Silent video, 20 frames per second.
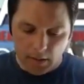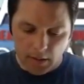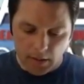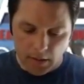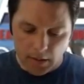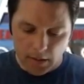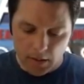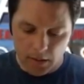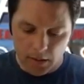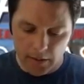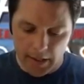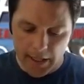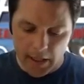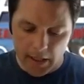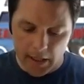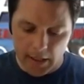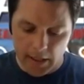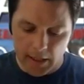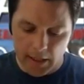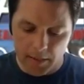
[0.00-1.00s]
All right,
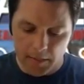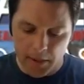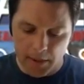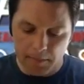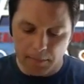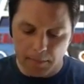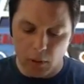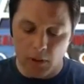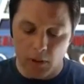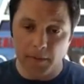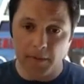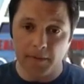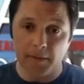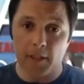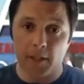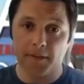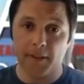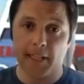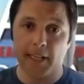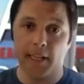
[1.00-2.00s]
employment
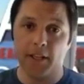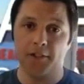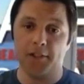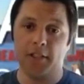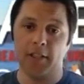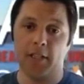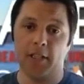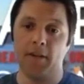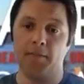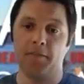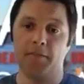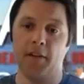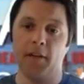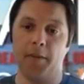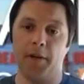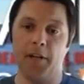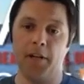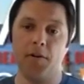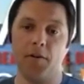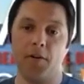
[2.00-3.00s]
verification time
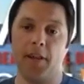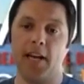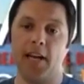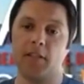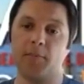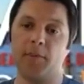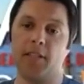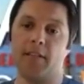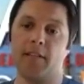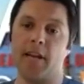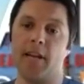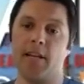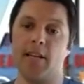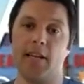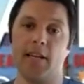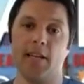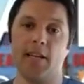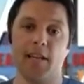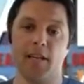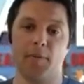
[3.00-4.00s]
frame. I know that's been
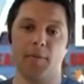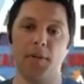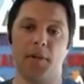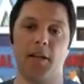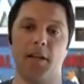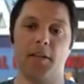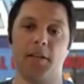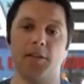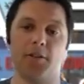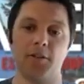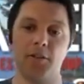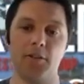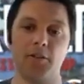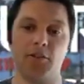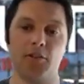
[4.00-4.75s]
tightening up a lot too.